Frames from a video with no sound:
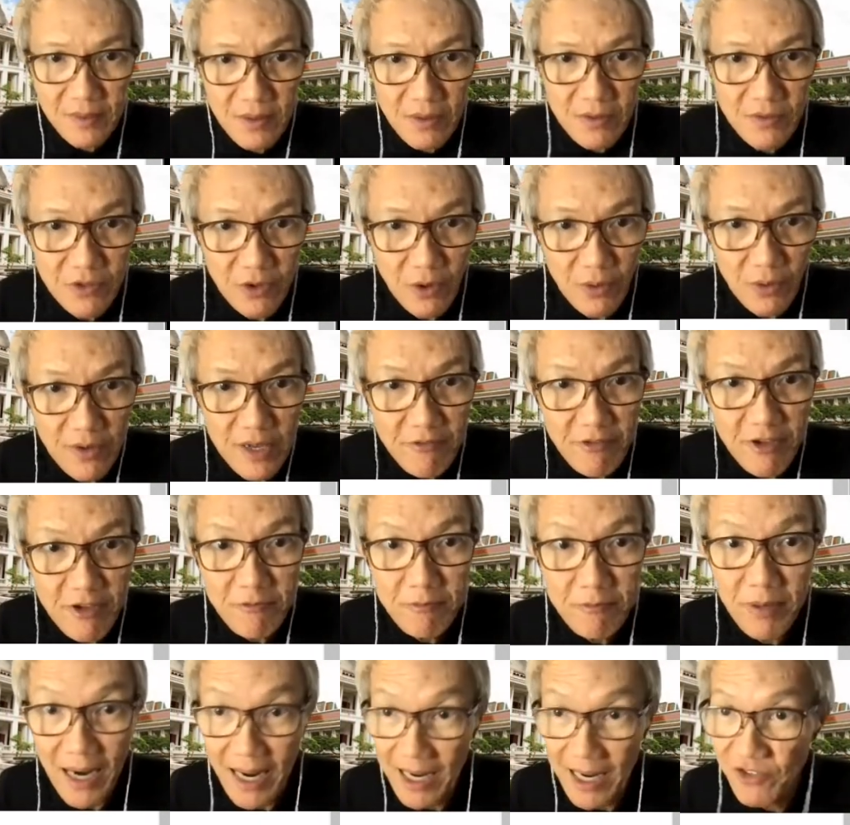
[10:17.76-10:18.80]
so if it
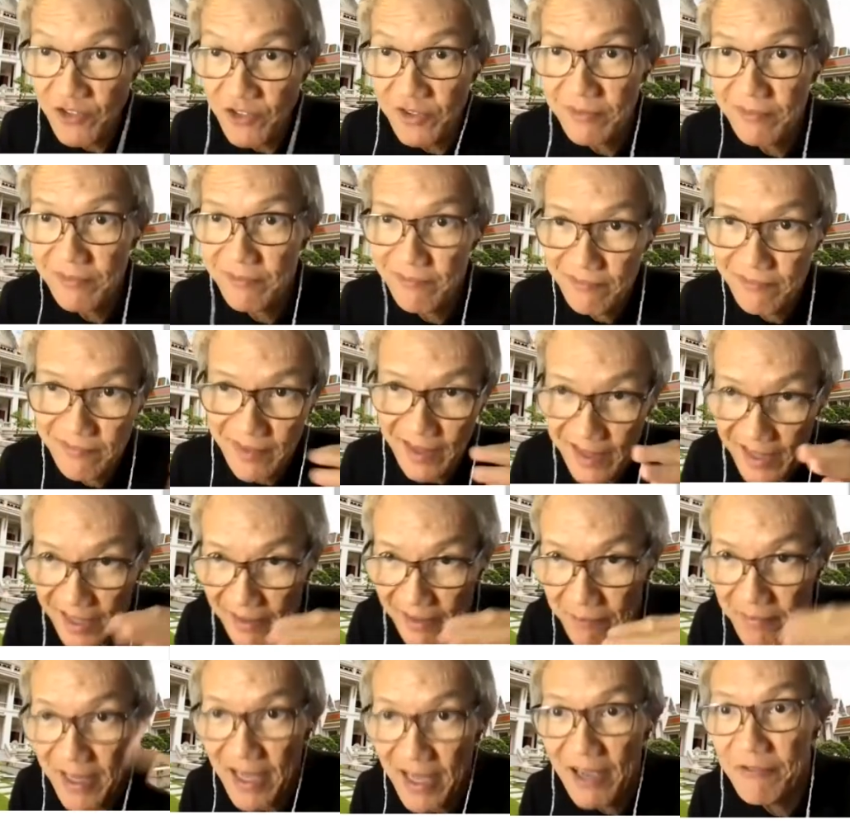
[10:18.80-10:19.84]
branch, then it
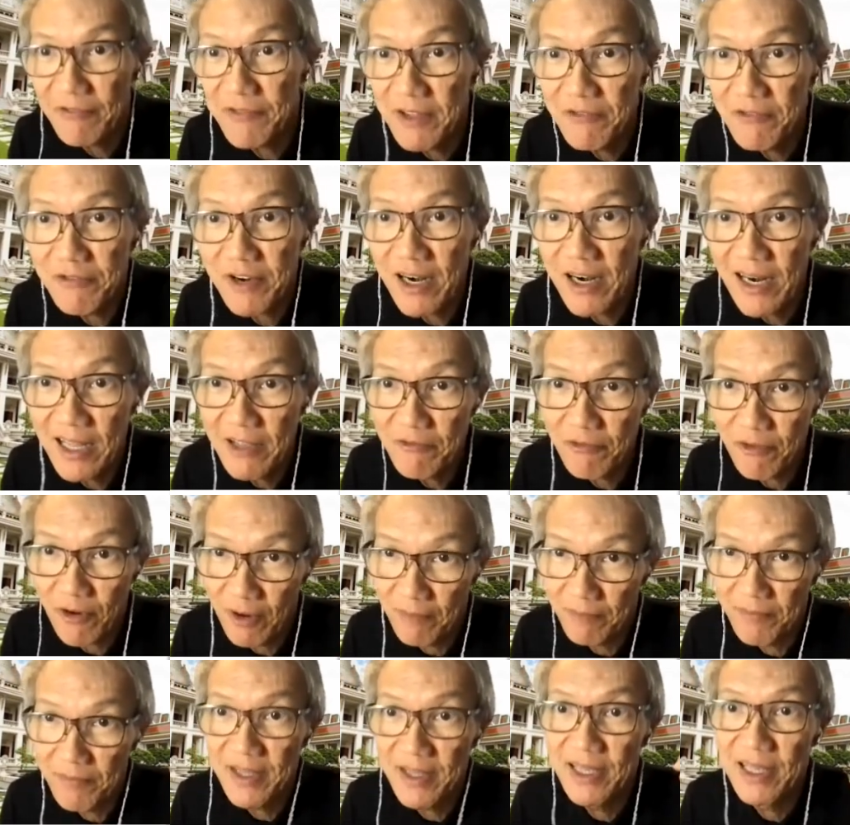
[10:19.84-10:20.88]
behaves differently
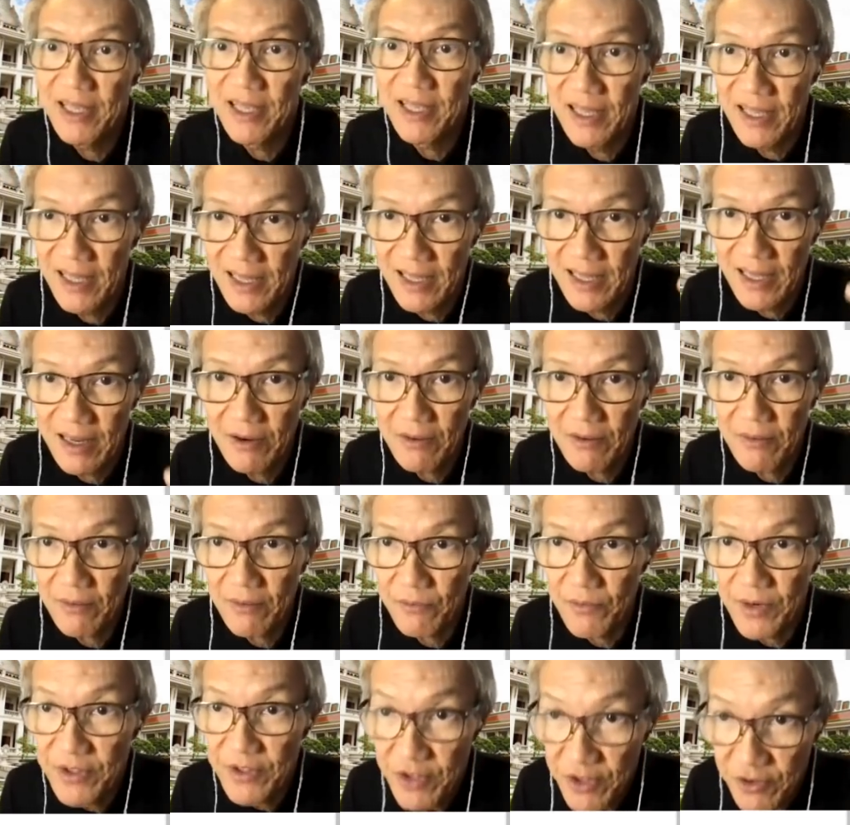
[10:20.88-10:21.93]
from the
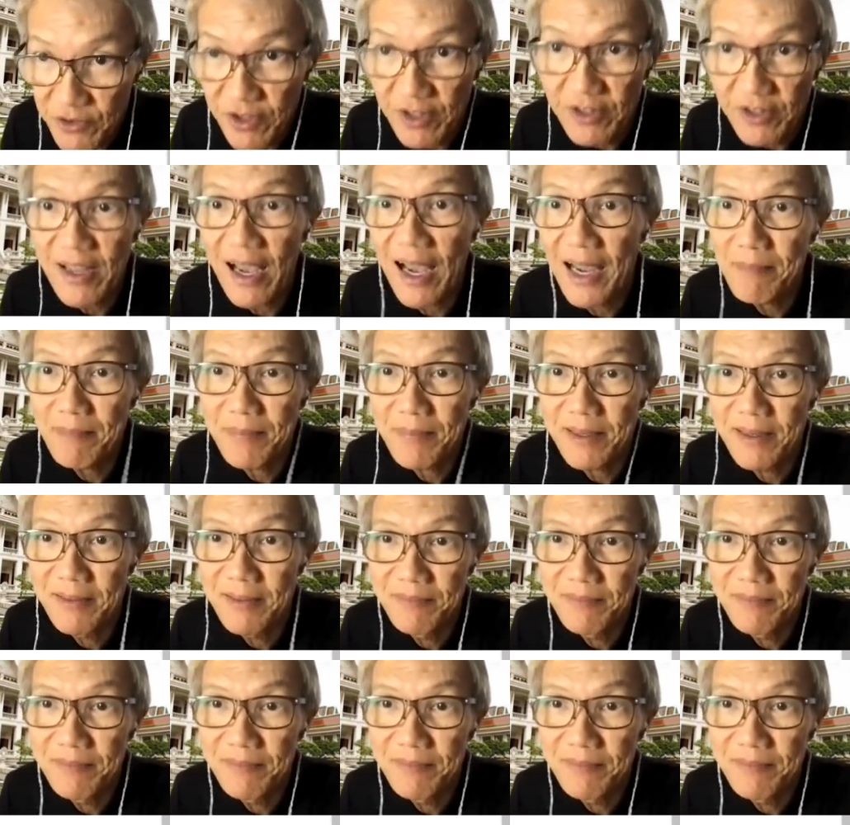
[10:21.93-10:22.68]
register type.